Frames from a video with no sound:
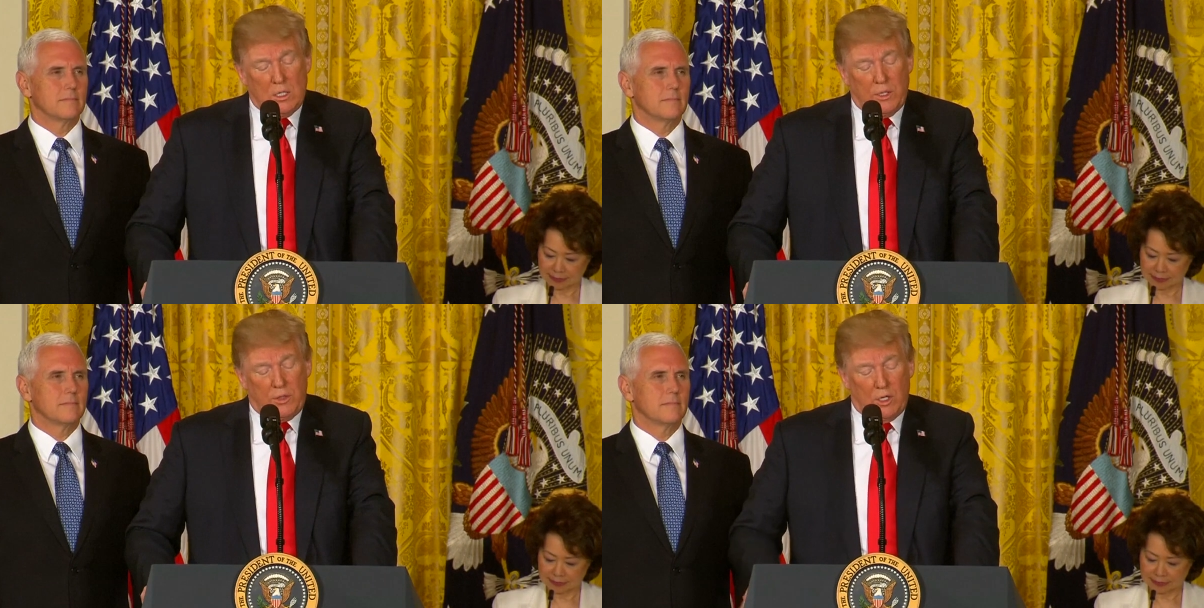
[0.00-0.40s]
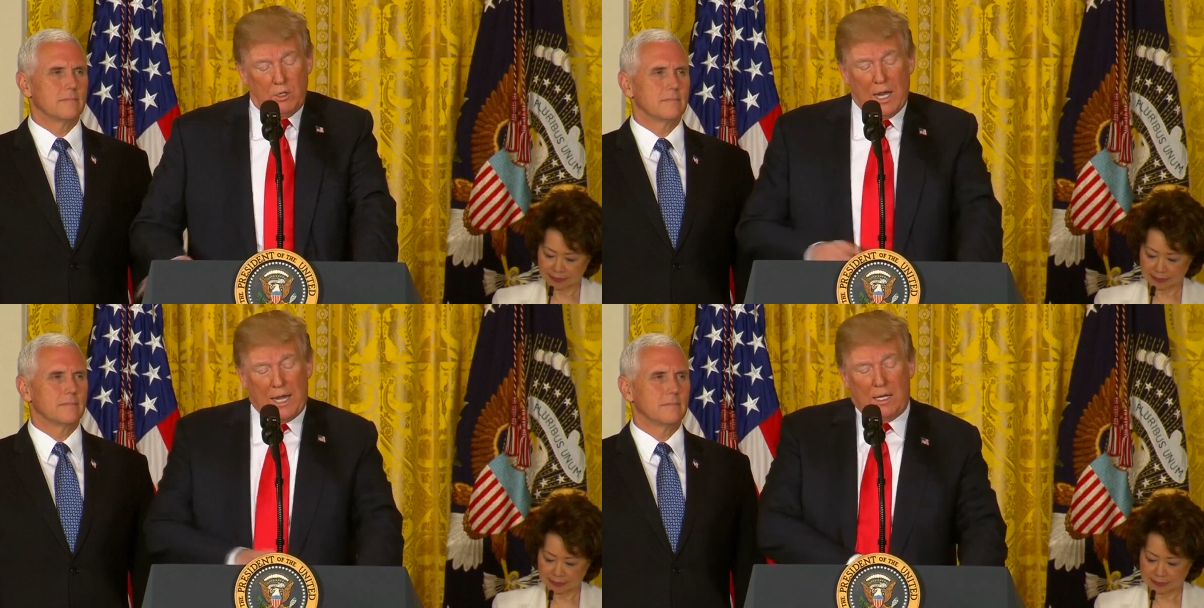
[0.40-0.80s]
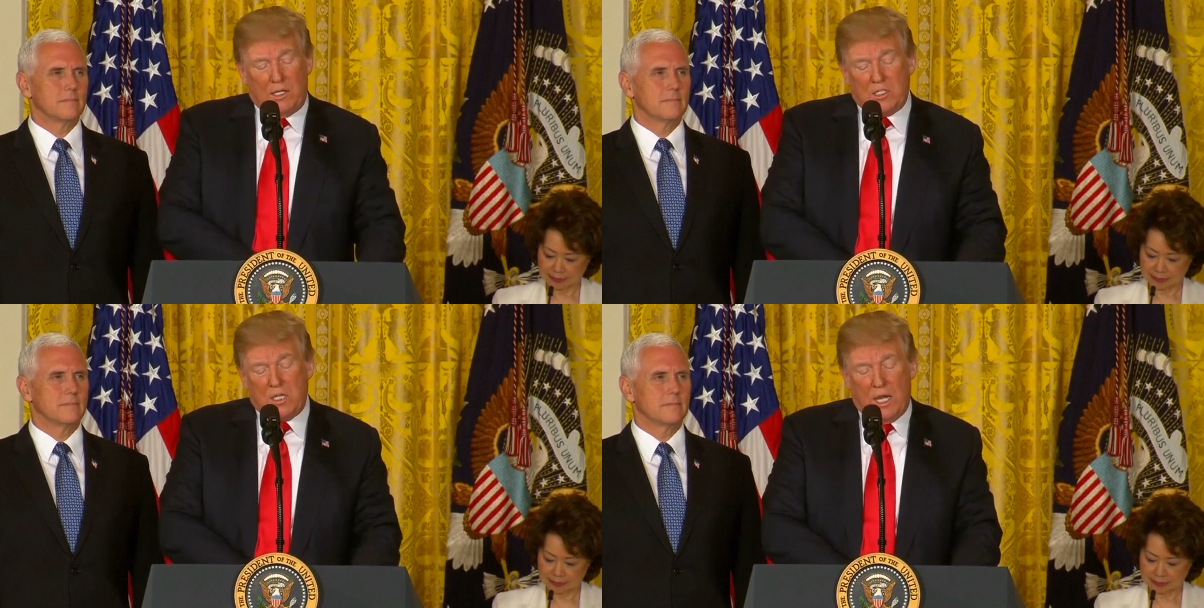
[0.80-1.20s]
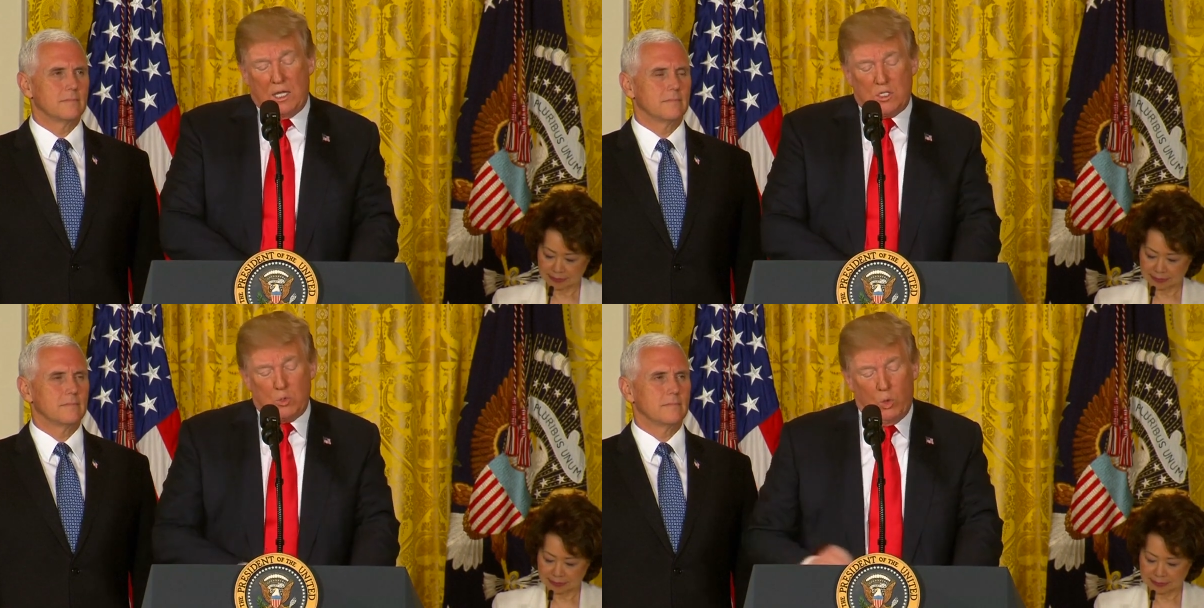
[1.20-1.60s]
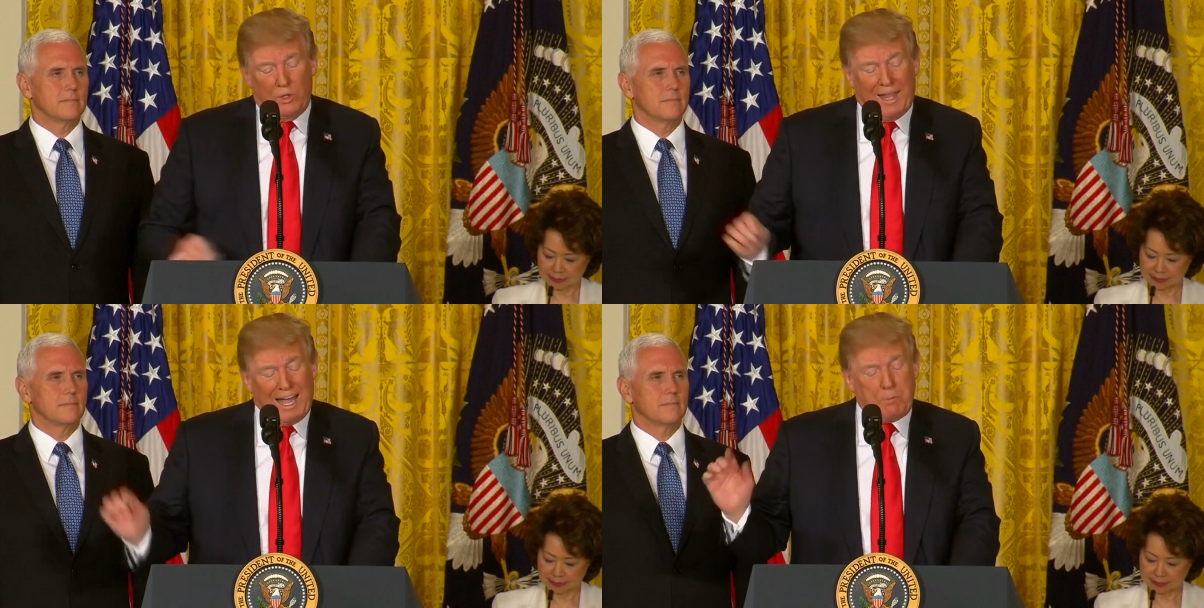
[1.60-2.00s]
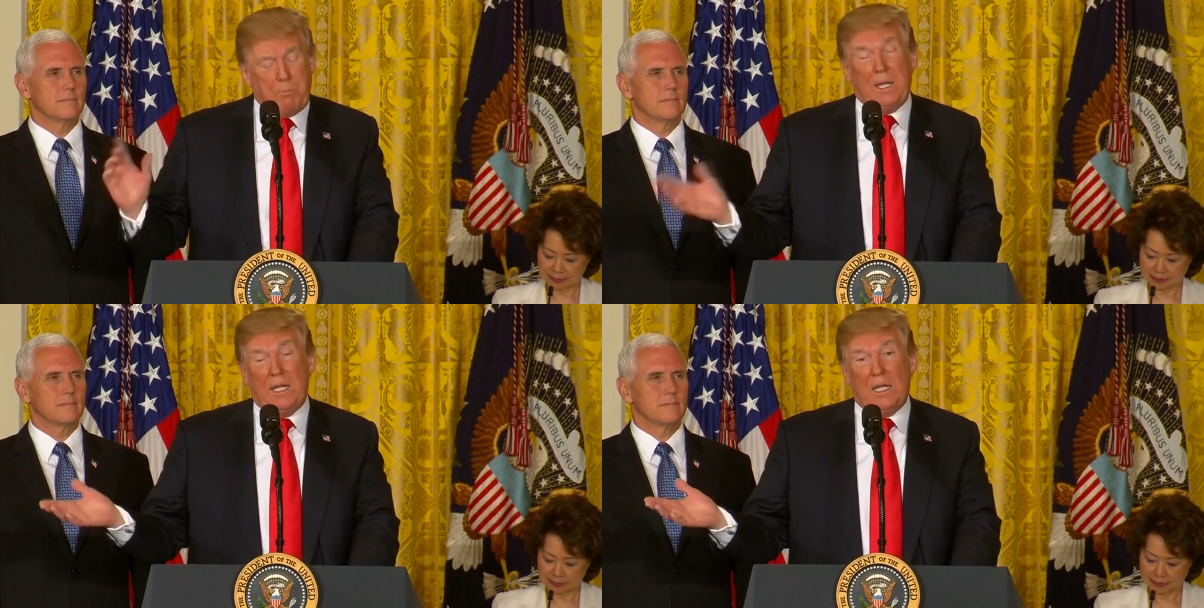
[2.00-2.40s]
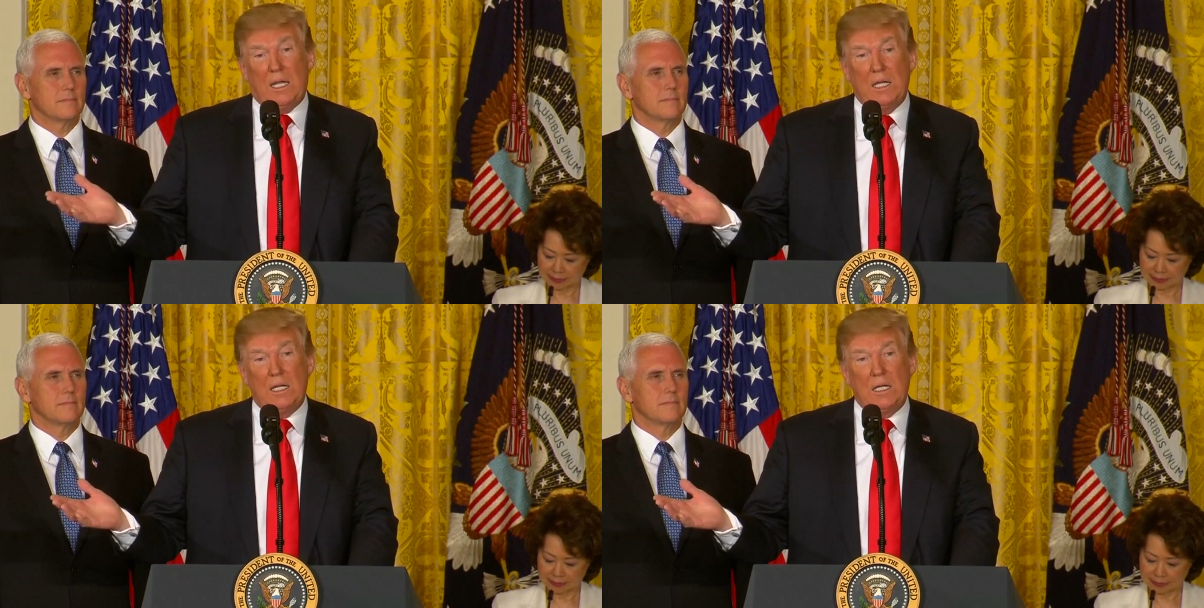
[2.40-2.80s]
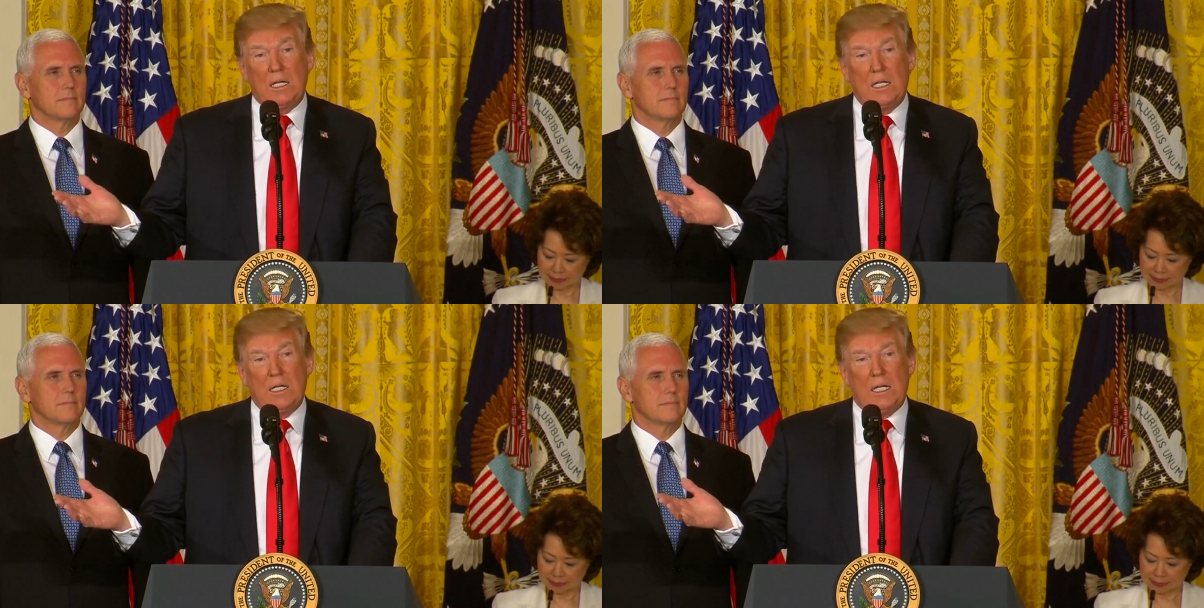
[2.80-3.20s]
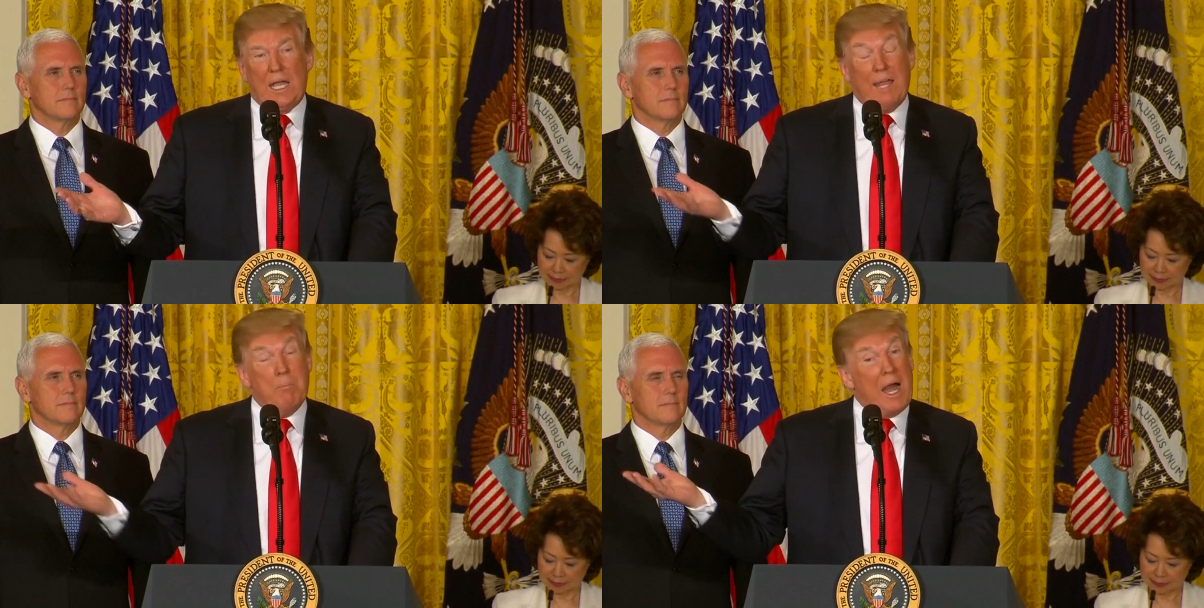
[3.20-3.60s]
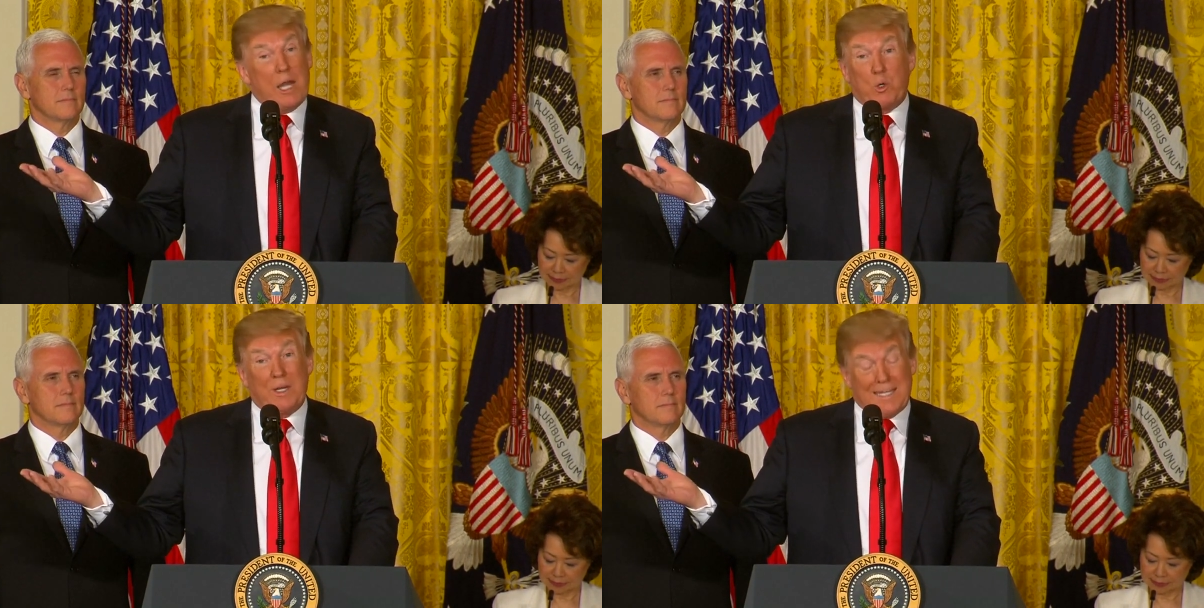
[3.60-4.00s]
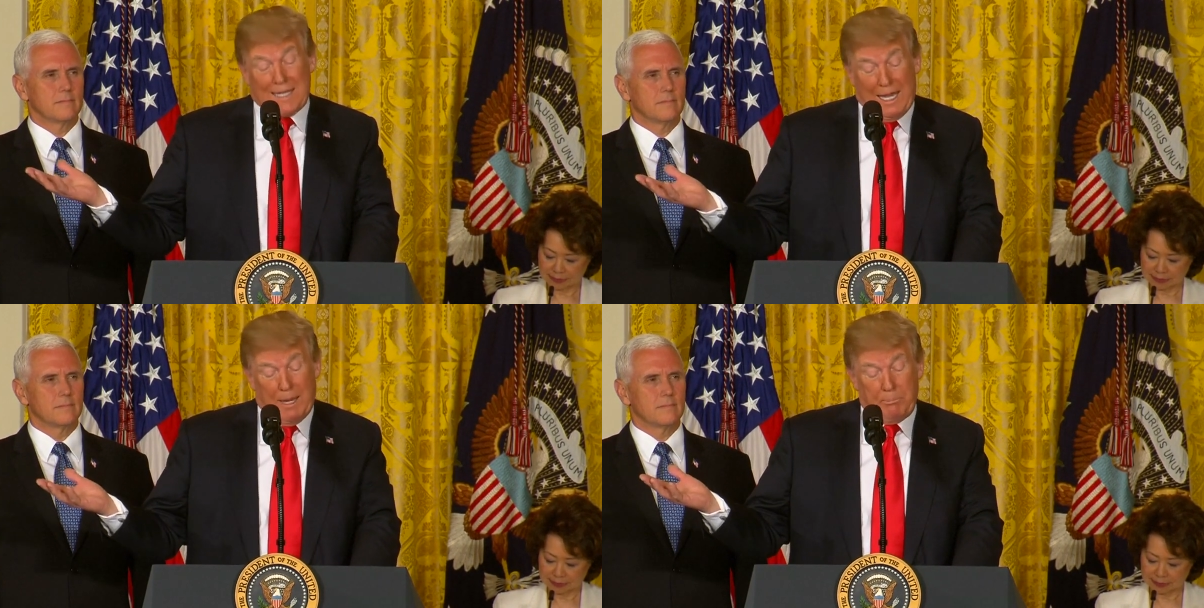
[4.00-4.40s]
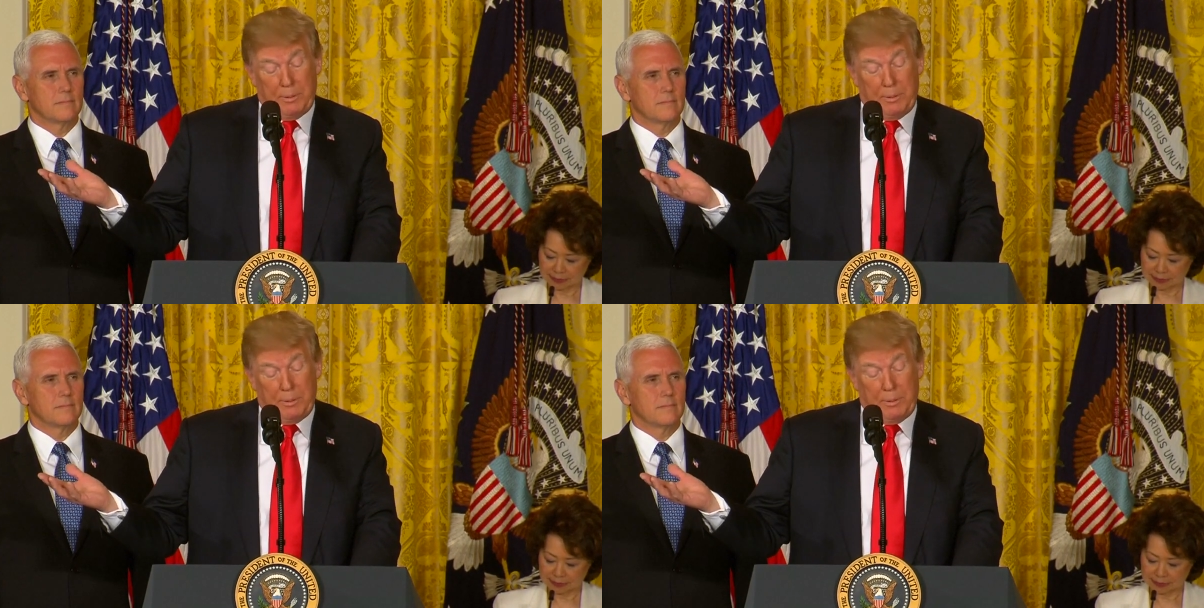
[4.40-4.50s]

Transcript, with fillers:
Speaker 1: the United States will not be a migrant camp,